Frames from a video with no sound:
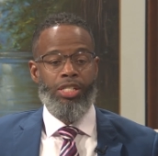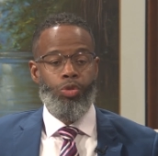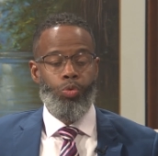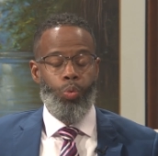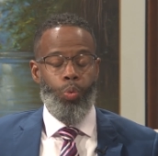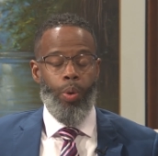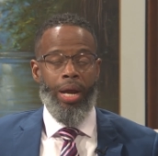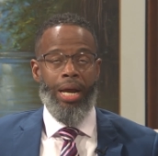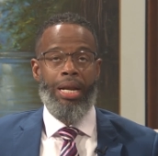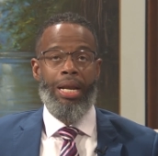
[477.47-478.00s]

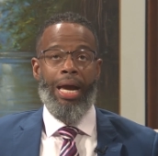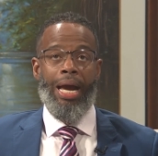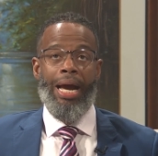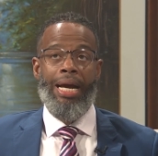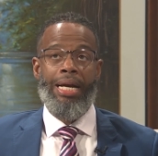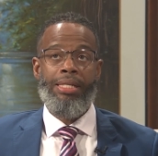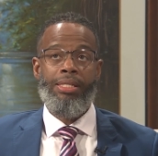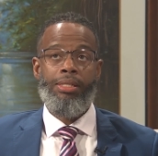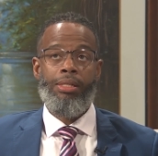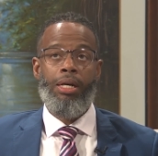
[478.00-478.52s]
as well
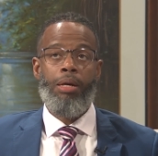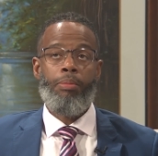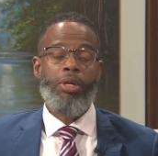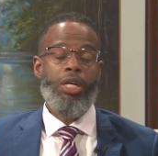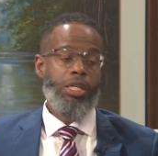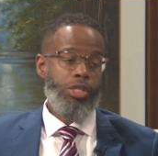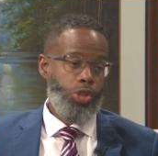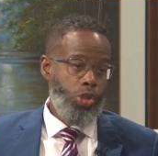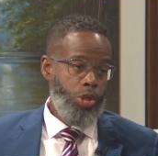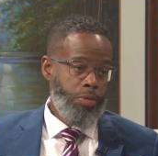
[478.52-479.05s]
as
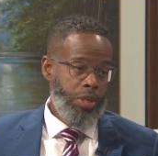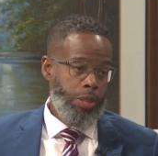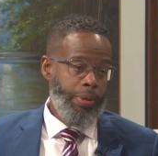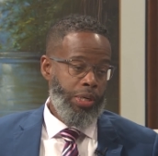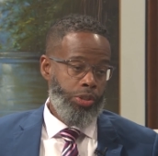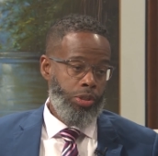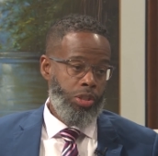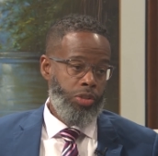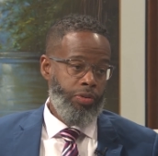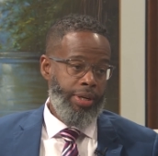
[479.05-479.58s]
um, consumer
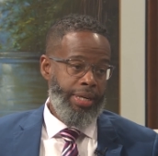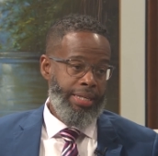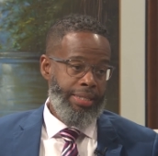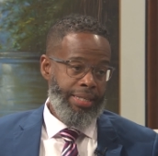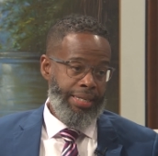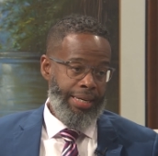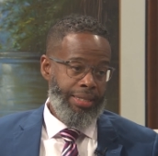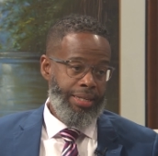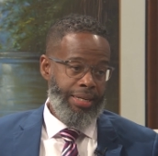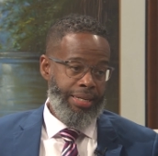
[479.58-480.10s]
specials for
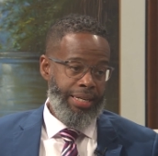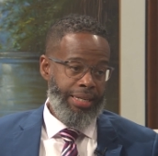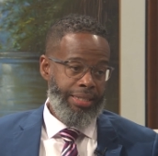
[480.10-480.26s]
internet